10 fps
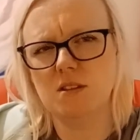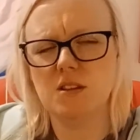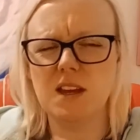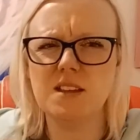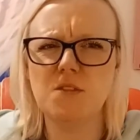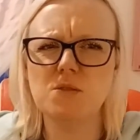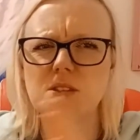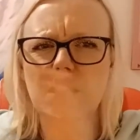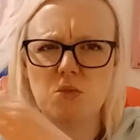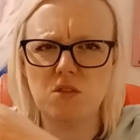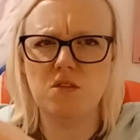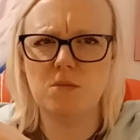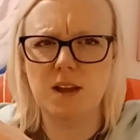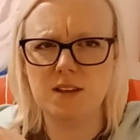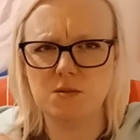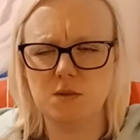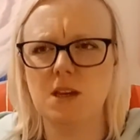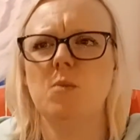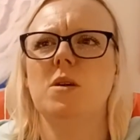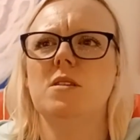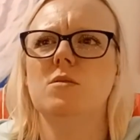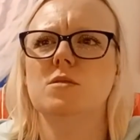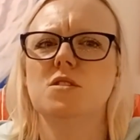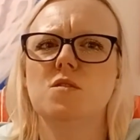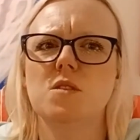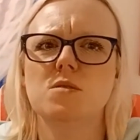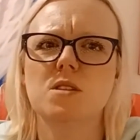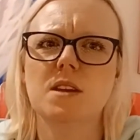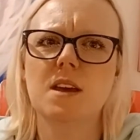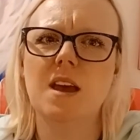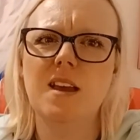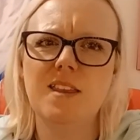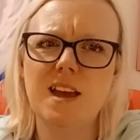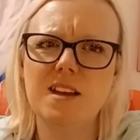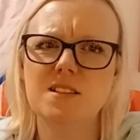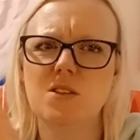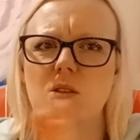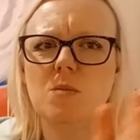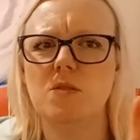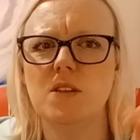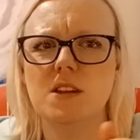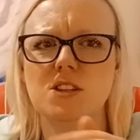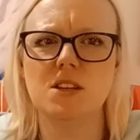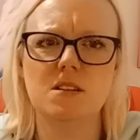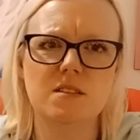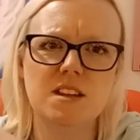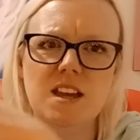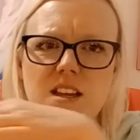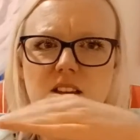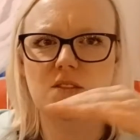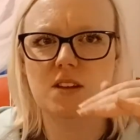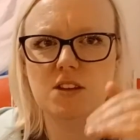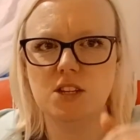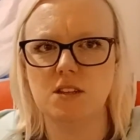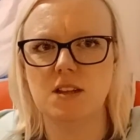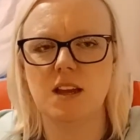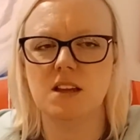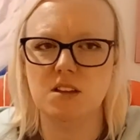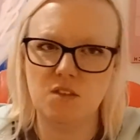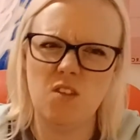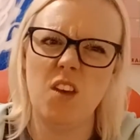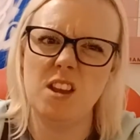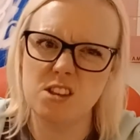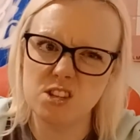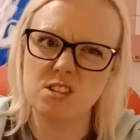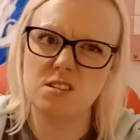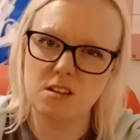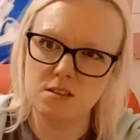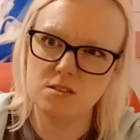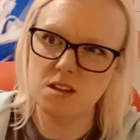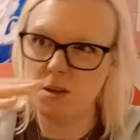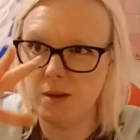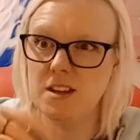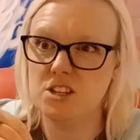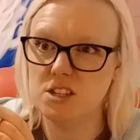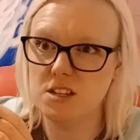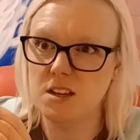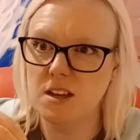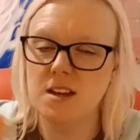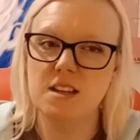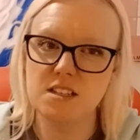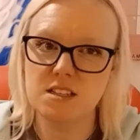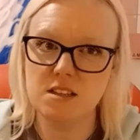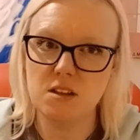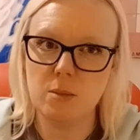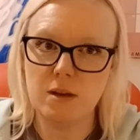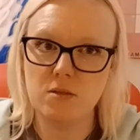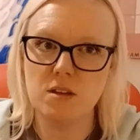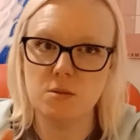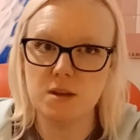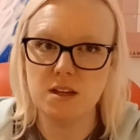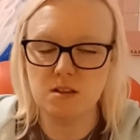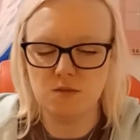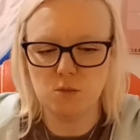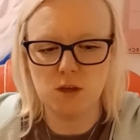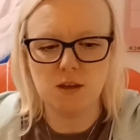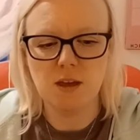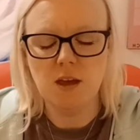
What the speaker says: it feels separate from last week, but it also feels like that type of energy, like the negative energy, the negative events type energy is still about at the beginning of the week.